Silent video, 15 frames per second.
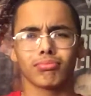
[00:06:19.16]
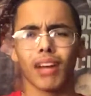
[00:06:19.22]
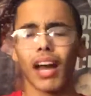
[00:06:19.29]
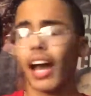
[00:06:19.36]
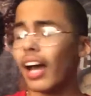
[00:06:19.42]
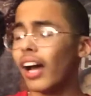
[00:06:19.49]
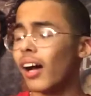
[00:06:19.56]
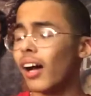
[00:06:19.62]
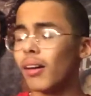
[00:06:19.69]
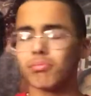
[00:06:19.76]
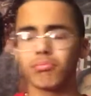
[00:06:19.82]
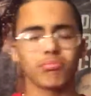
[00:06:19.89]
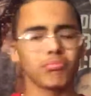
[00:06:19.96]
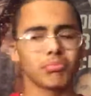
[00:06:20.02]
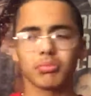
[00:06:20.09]

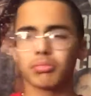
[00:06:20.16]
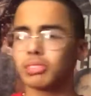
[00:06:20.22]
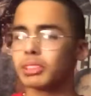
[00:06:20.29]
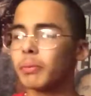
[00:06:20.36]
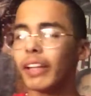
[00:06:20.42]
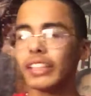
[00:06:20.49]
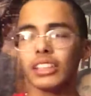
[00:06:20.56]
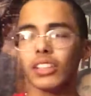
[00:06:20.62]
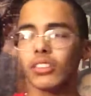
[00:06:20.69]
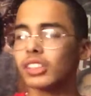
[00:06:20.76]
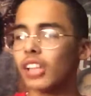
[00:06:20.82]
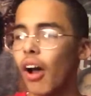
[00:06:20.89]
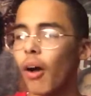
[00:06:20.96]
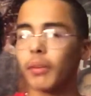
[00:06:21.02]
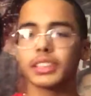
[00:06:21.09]
SmackDown
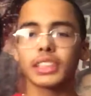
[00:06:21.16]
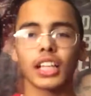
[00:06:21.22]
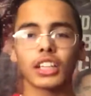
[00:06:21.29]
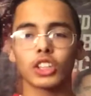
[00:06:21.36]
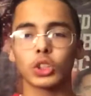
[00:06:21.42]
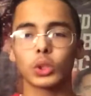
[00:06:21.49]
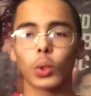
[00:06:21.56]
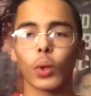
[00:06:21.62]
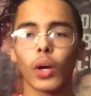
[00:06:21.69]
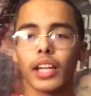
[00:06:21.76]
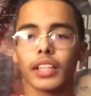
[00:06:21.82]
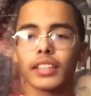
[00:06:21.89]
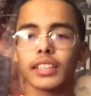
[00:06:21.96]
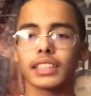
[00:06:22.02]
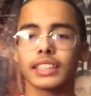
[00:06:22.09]
always got the short
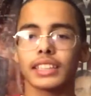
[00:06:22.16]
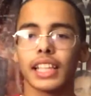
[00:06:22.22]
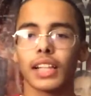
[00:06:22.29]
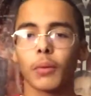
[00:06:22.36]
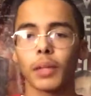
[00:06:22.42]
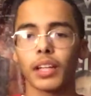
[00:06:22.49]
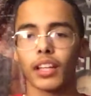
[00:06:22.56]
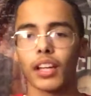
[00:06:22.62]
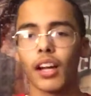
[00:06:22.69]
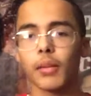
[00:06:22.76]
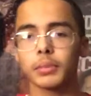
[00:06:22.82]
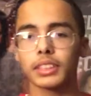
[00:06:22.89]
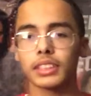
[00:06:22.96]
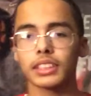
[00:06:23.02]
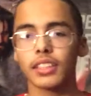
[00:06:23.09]
end of the stick when it
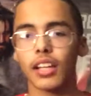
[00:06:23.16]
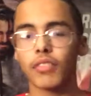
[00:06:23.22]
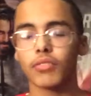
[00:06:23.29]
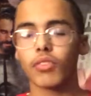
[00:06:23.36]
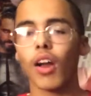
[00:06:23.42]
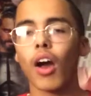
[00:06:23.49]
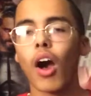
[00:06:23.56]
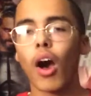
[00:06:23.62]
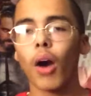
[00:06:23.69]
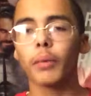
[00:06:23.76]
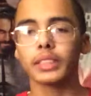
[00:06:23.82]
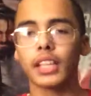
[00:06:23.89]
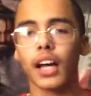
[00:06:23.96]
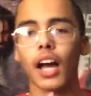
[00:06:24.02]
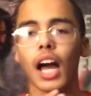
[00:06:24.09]
comes to stuff. Raw
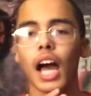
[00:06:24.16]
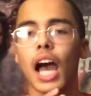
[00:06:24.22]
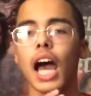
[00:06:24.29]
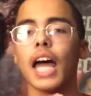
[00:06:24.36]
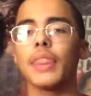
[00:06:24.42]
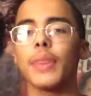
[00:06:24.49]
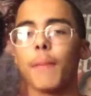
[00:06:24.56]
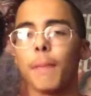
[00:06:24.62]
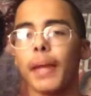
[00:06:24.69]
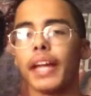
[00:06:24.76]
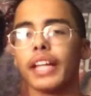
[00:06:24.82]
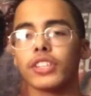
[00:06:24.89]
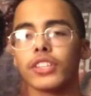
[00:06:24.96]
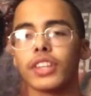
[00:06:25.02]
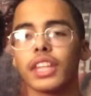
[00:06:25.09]
always got the
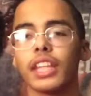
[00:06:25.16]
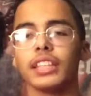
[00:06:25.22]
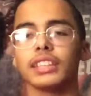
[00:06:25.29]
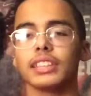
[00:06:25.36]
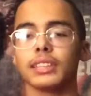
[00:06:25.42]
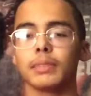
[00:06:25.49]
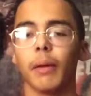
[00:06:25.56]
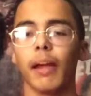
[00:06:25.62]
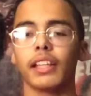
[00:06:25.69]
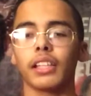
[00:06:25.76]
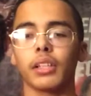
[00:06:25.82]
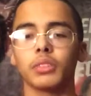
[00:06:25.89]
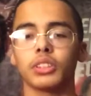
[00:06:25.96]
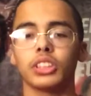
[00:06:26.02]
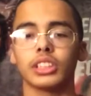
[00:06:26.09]
major things, and
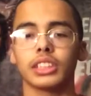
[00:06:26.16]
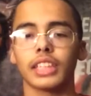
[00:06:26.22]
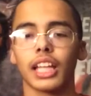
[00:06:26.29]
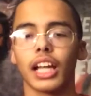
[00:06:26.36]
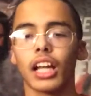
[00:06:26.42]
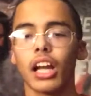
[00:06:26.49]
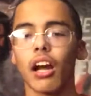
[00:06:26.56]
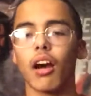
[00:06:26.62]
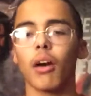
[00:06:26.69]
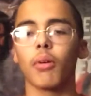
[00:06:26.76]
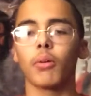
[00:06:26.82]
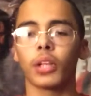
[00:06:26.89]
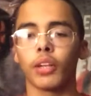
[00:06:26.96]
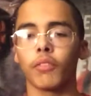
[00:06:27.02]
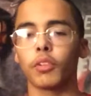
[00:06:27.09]
SmackDown was just like, oh,
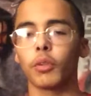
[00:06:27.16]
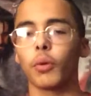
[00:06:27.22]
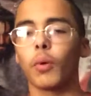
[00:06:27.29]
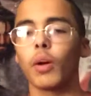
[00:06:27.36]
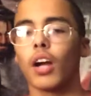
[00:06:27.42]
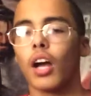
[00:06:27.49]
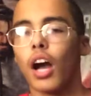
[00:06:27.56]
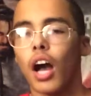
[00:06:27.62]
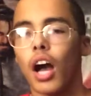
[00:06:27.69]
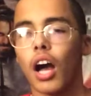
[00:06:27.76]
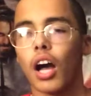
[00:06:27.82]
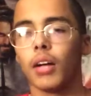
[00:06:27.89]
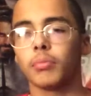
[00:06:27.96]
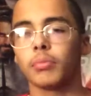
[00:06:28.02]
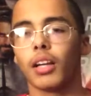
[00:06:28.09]
we'll give you
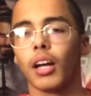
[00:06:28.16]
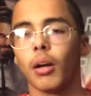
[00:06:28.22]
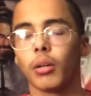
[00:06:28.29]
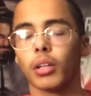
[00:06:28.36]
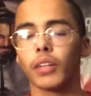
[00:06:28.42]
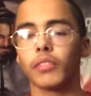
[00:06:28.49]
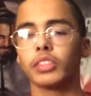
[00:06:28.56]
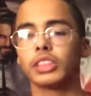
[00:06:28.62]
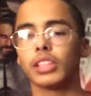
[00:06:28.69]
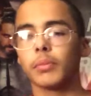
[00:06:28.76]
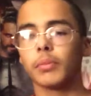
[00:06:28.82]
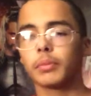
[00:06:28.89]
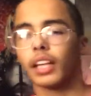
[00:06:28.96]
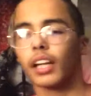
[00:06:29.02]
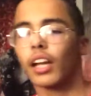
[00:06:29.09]

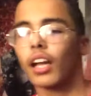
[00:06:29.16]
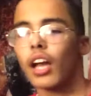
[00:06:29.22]
something.